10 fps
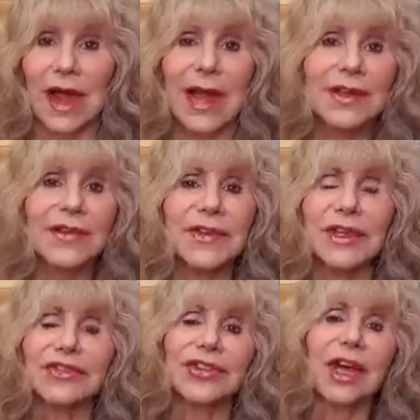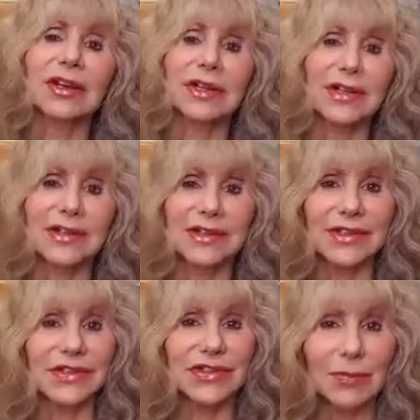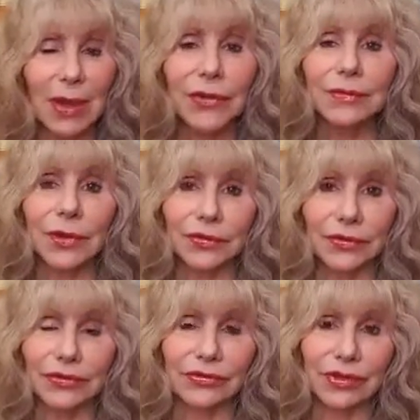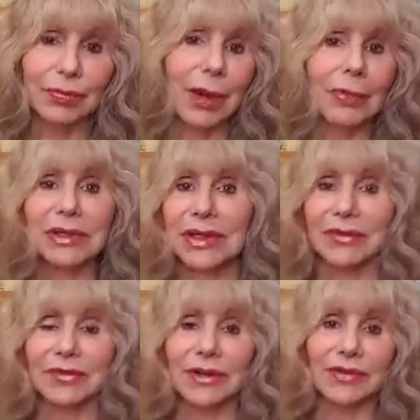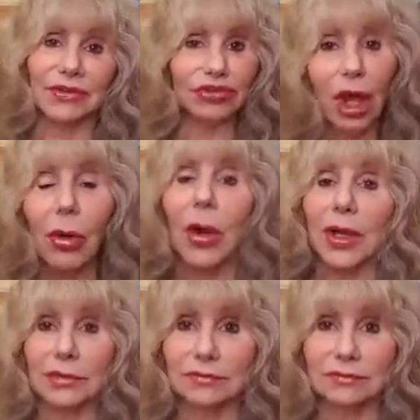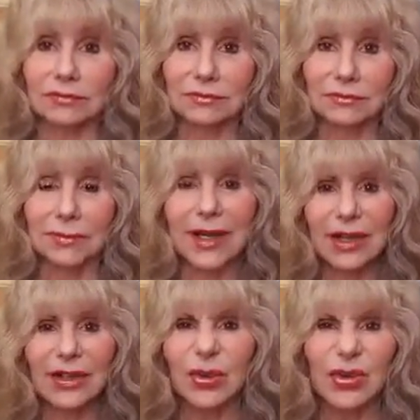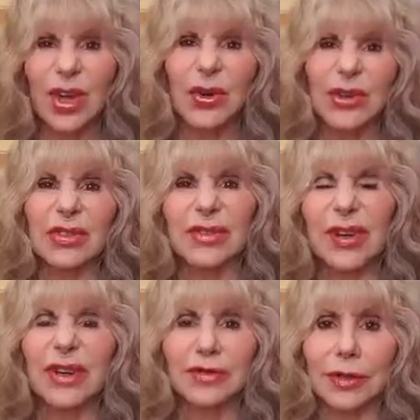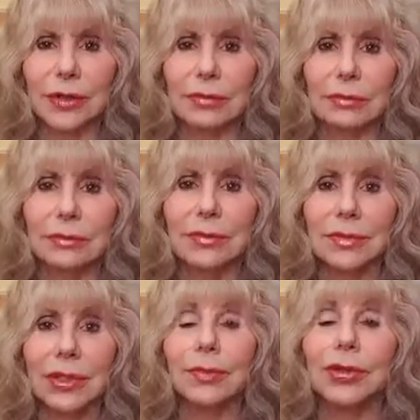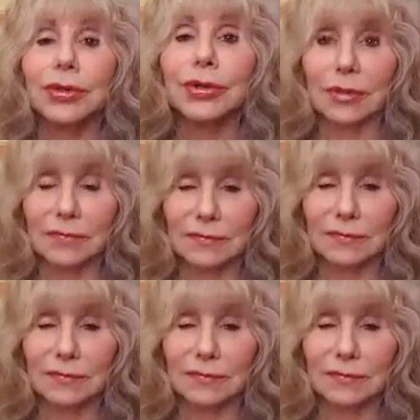I don't think she not only didn't smell the roses, she probably never even saw one, because she was always in front of her computer.